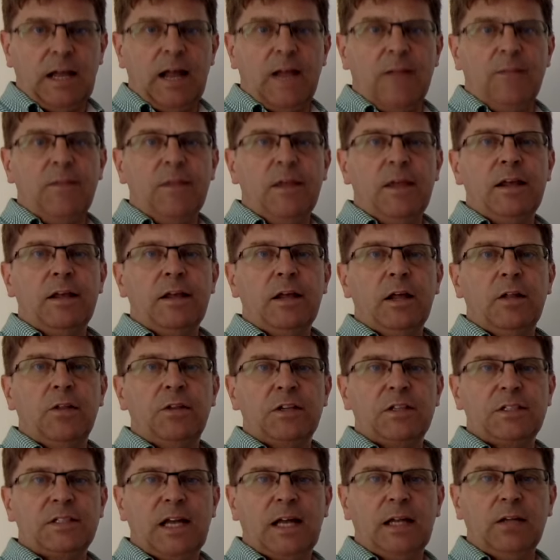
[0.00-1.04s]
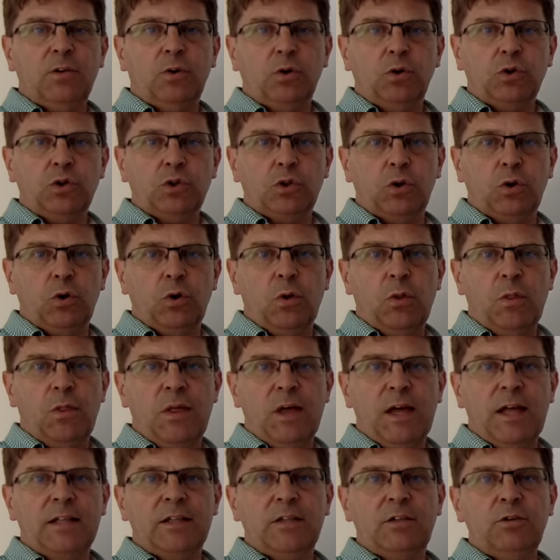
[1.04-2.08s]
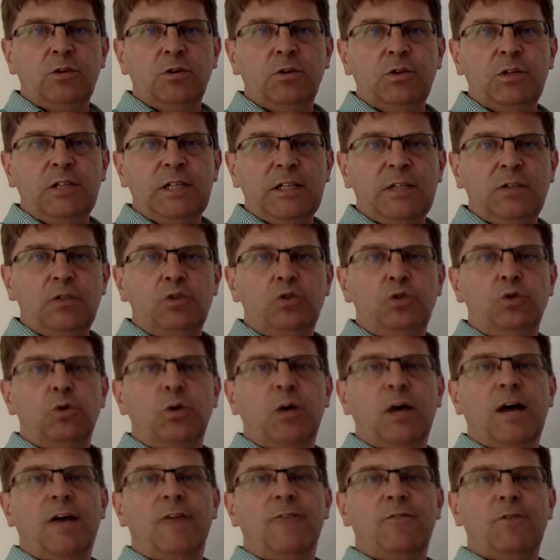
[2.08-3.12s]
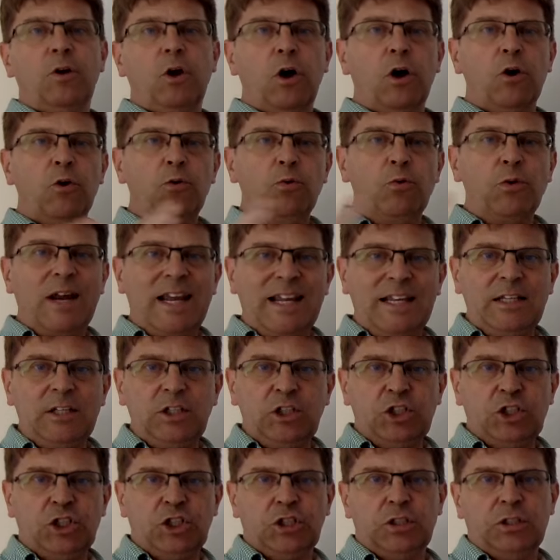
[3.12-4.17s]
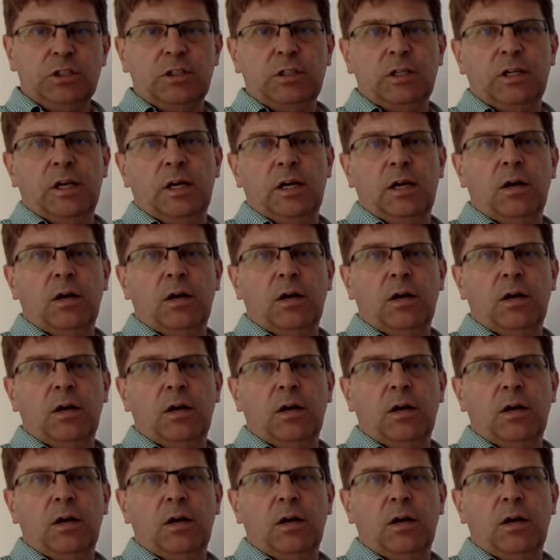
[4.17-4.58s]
and they understand also that you need to have a range